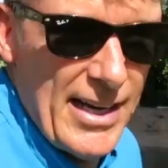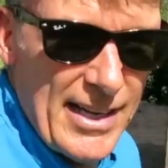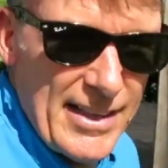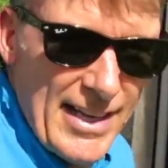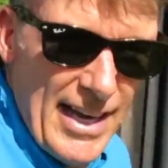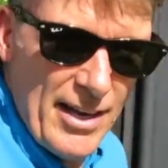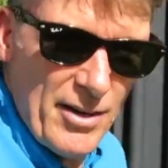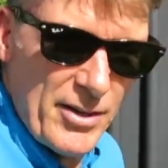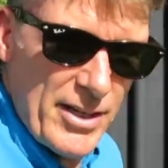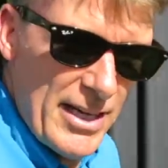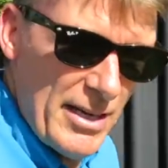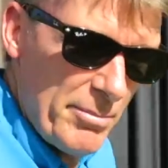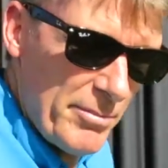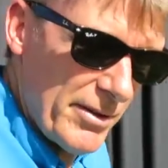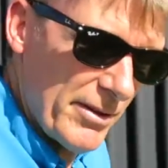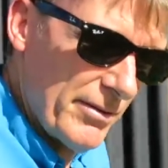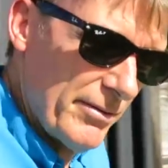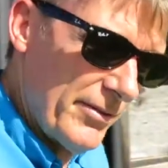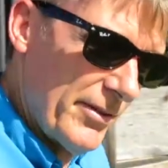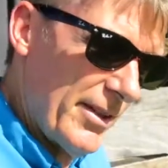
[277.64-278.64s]
and that'll keep
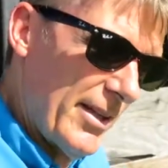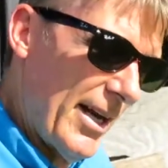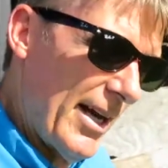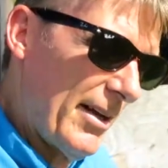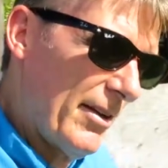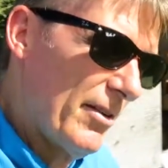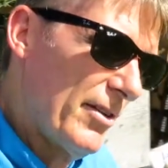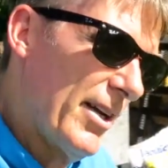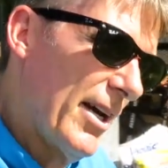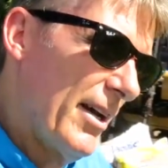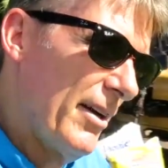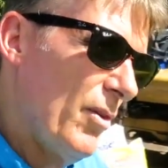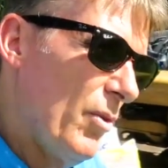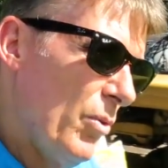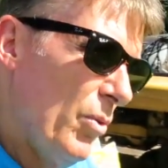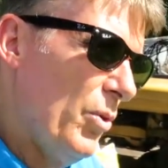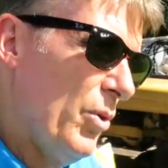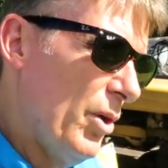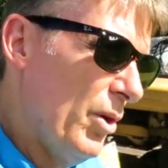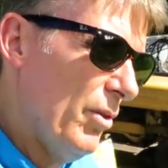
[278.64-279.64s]
the, that, that
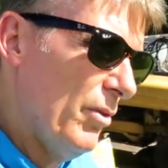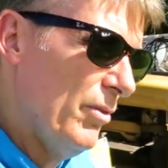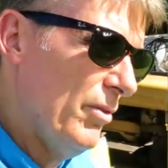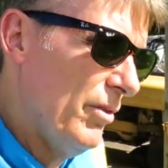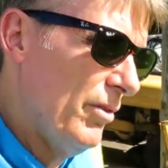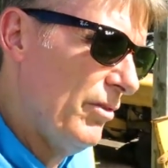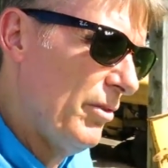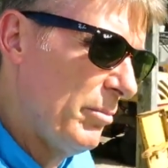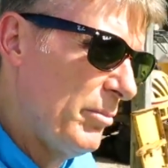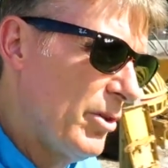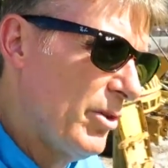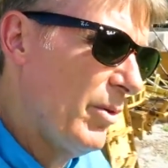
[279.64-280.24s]
oil from